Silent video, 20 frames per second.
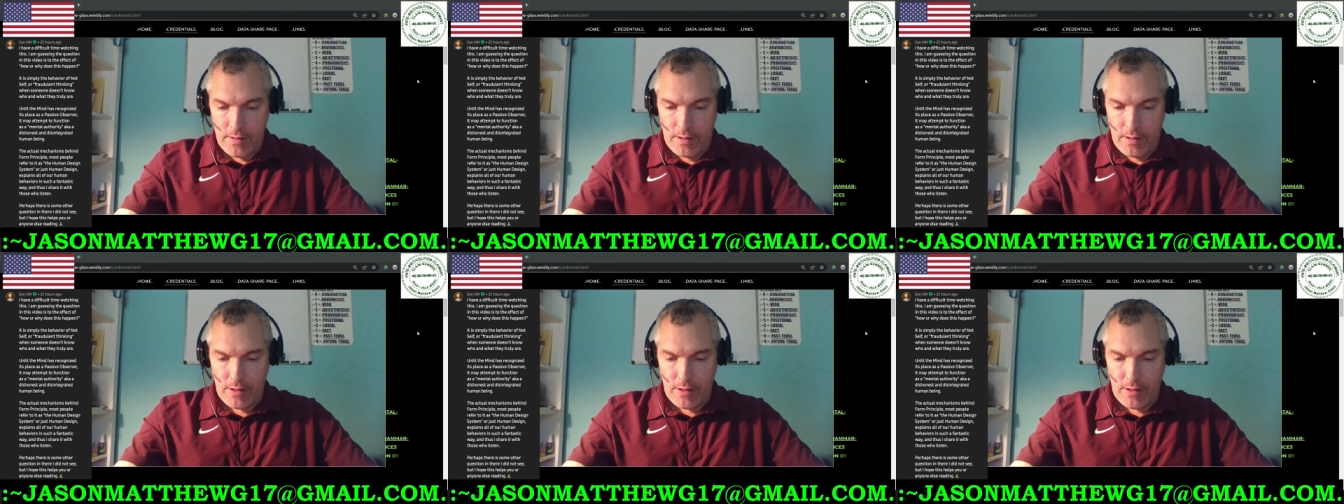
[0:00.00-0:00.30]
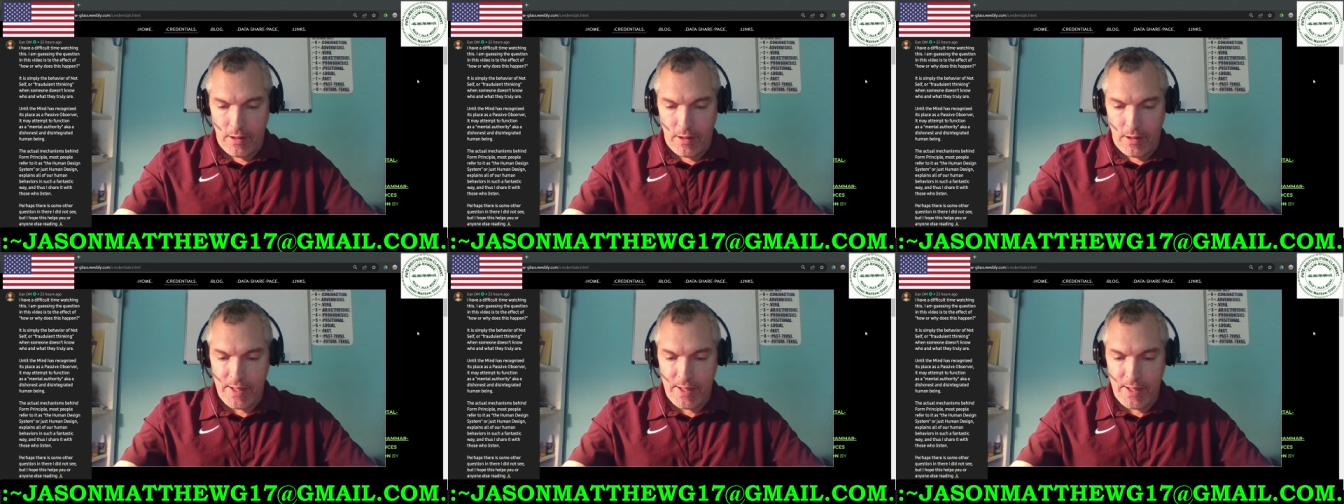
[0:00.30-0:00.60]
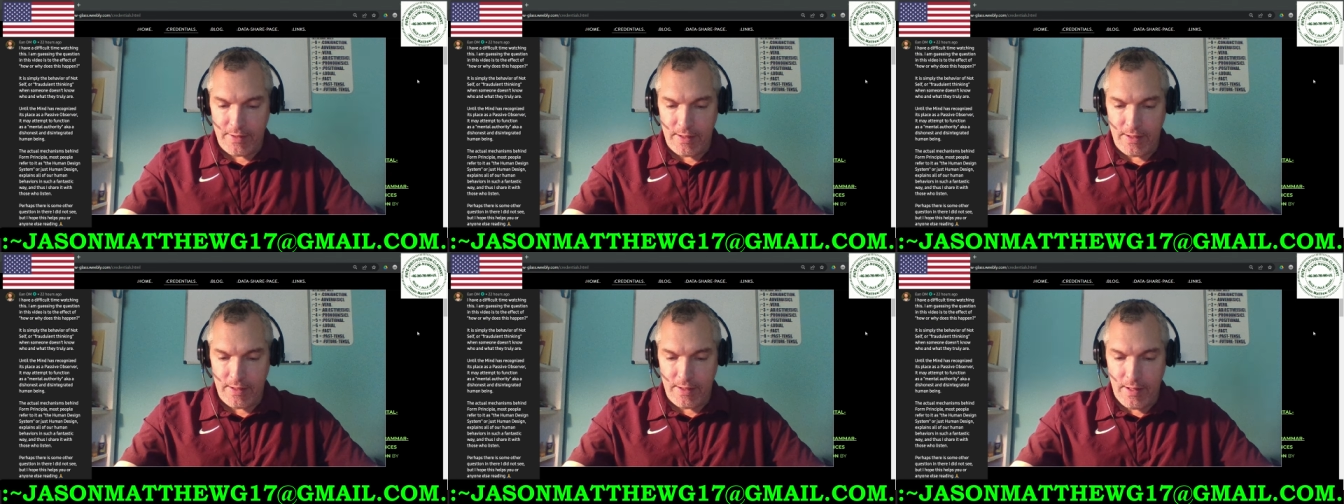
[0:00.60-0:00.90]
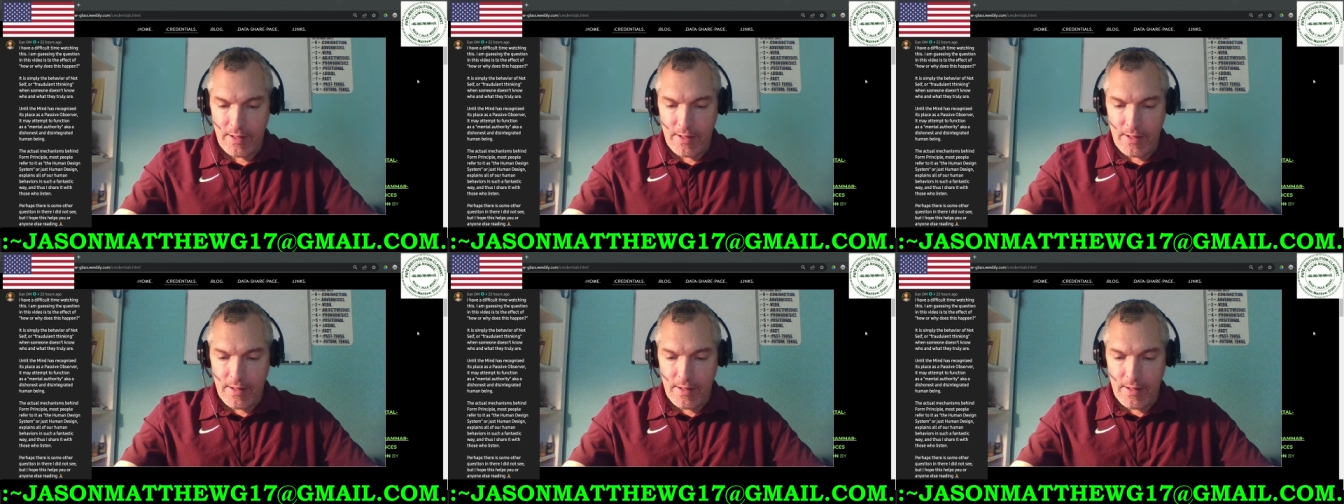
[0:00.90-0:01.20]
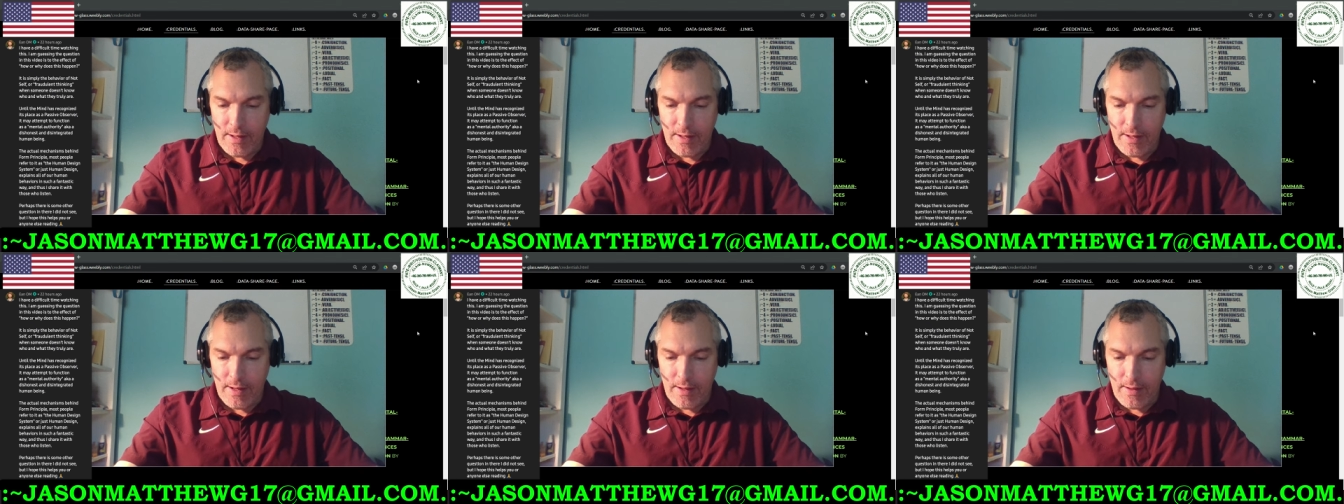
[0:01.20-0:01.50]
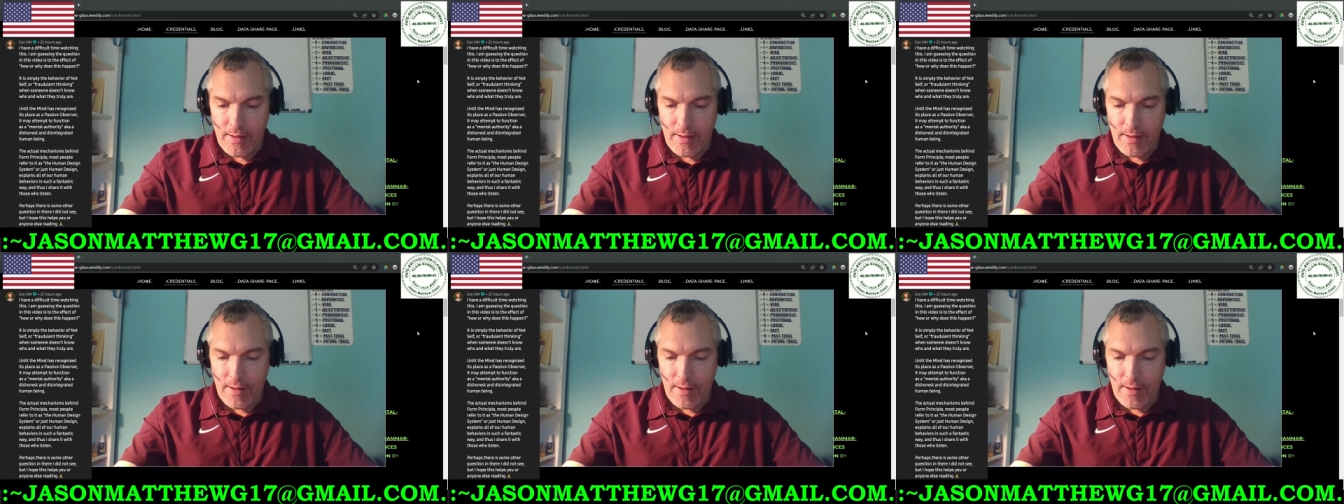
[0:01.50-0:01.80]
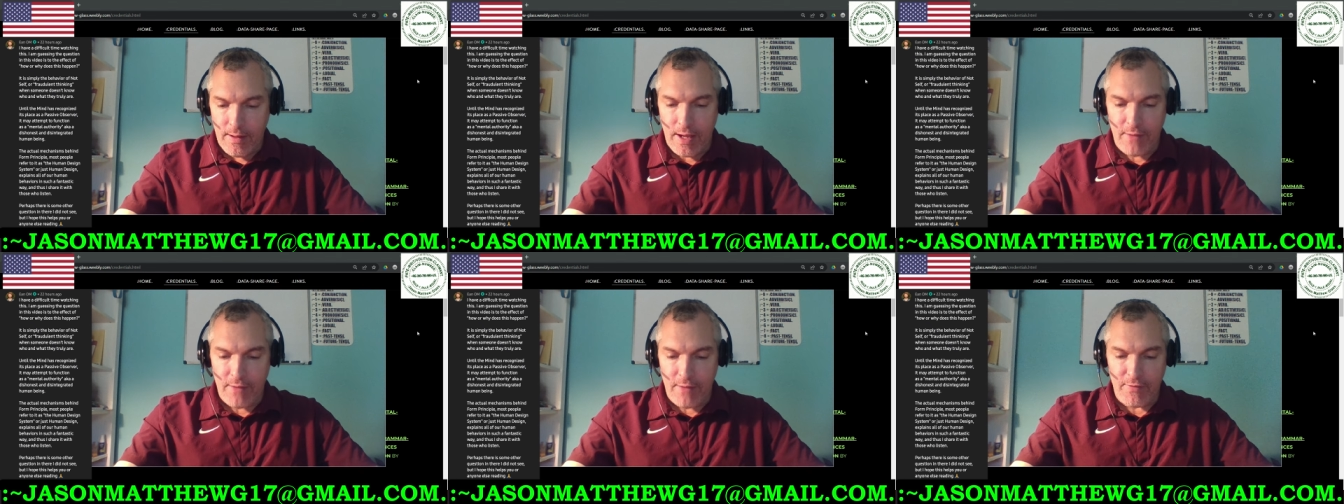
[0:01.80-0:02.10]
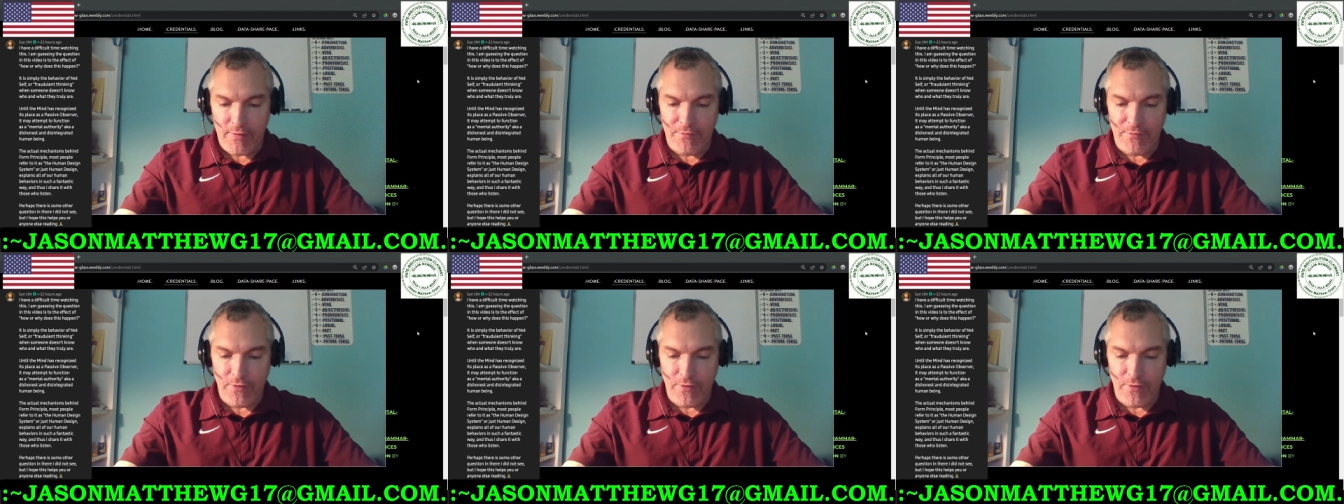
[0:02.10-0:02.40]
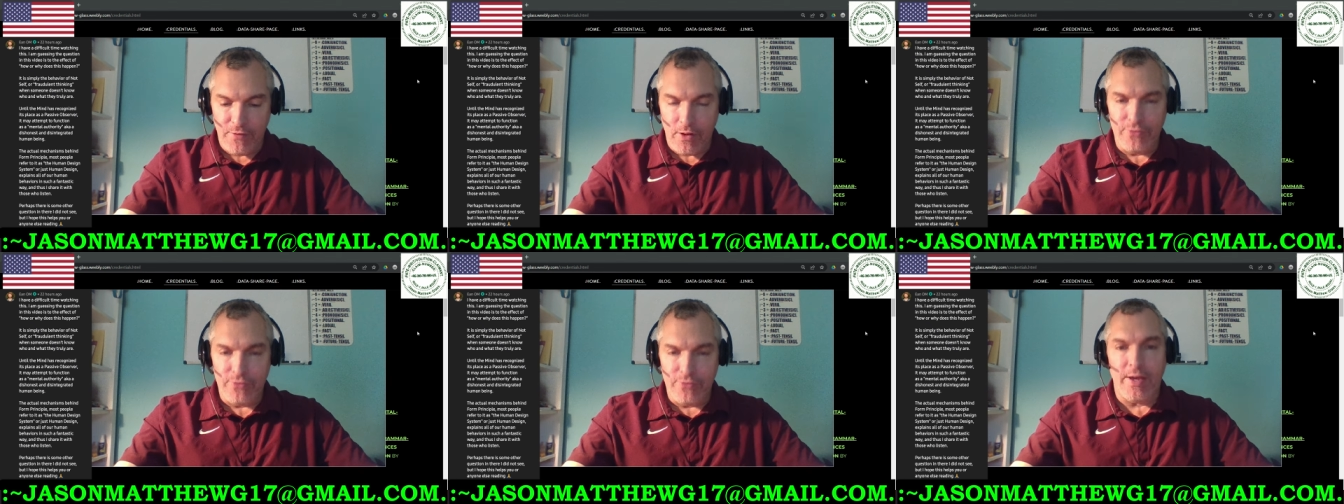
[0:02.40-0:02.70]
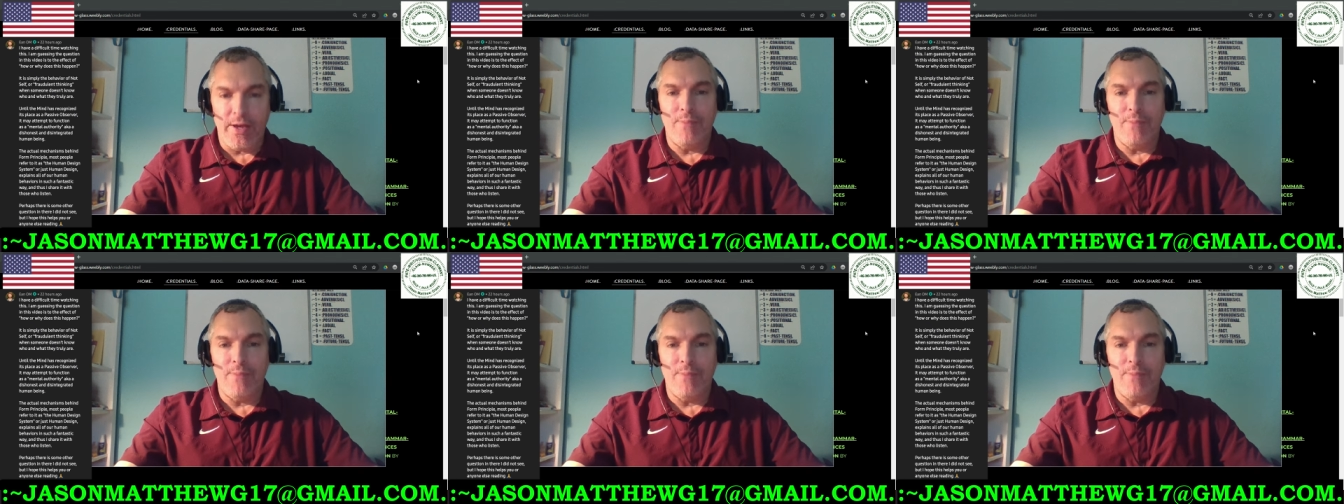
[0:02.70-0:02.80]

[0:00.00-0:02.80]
commented, I have a difficult time